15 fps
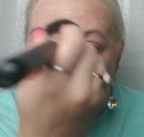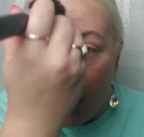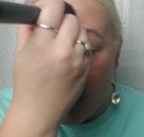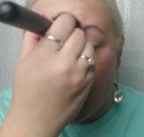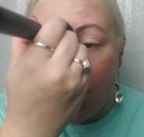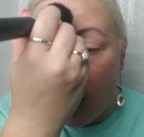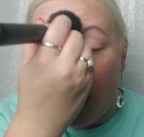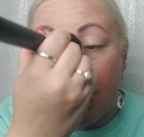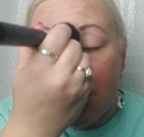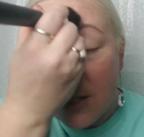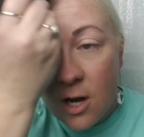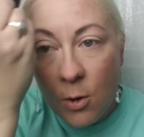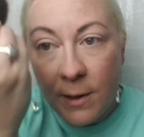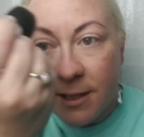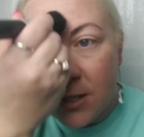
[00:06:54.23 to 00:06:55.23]
So it's
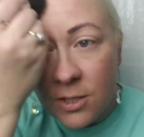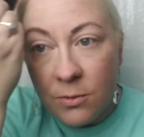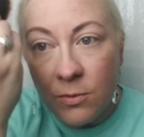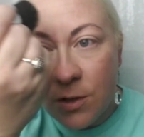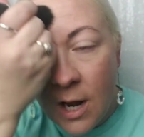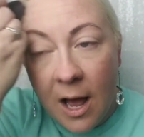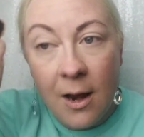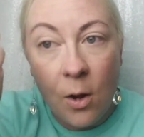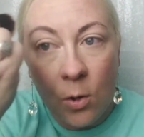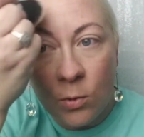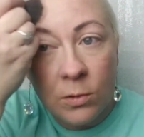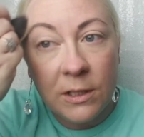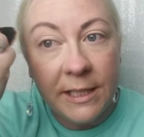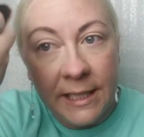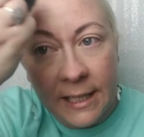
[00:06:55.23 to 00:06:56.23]
going to not
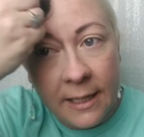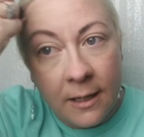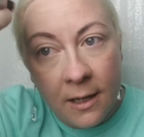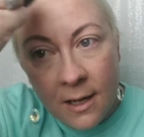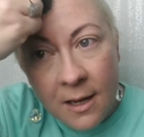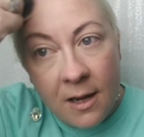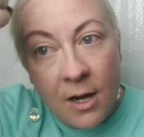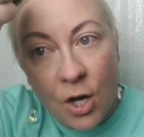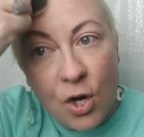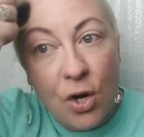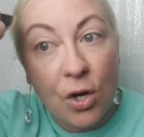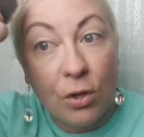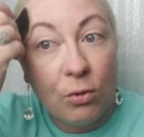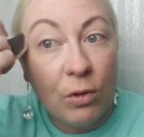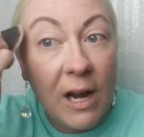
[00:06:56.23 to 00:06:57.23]
only
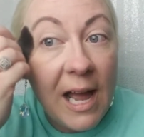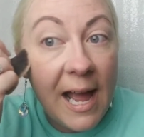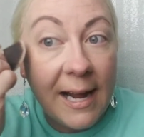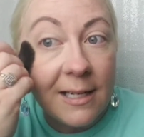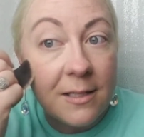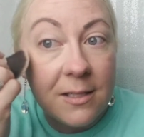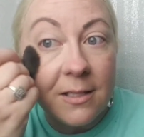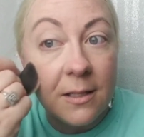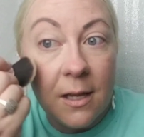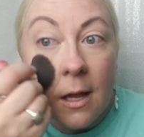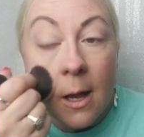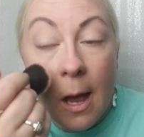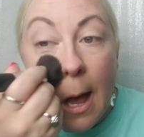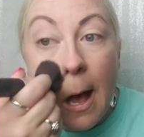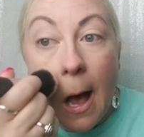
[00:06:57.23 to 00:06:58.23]
correct,
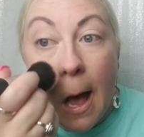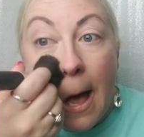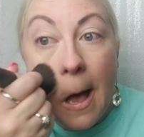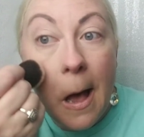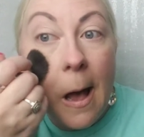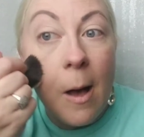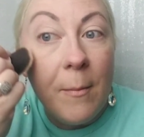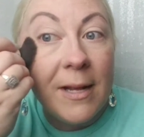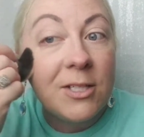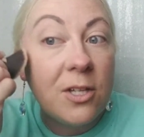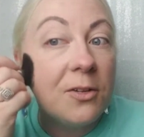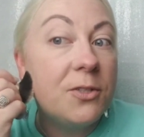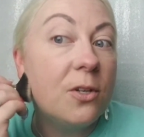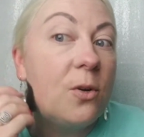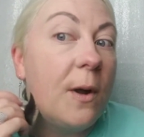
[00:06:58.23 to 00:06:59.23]
it's
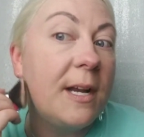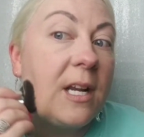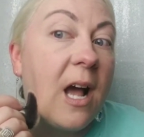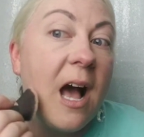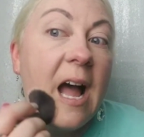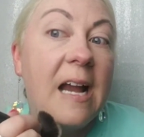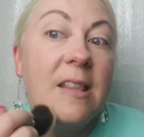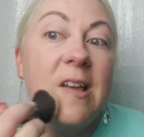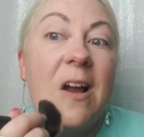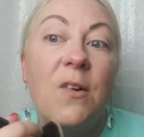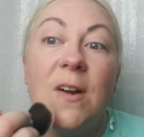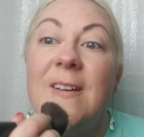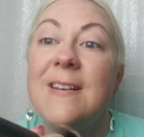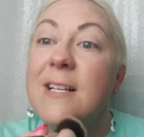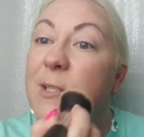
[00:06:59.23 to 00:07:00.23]
also going to hide that
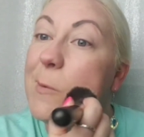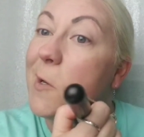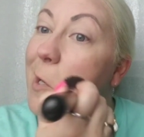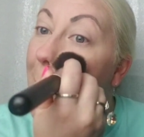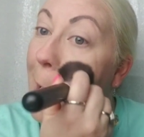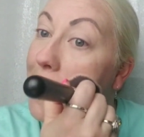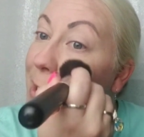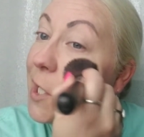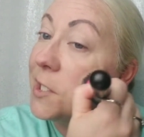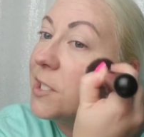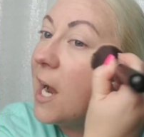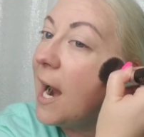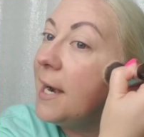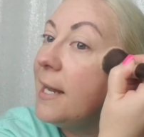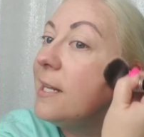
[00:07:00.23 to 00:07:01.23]
redness, but not just hide it,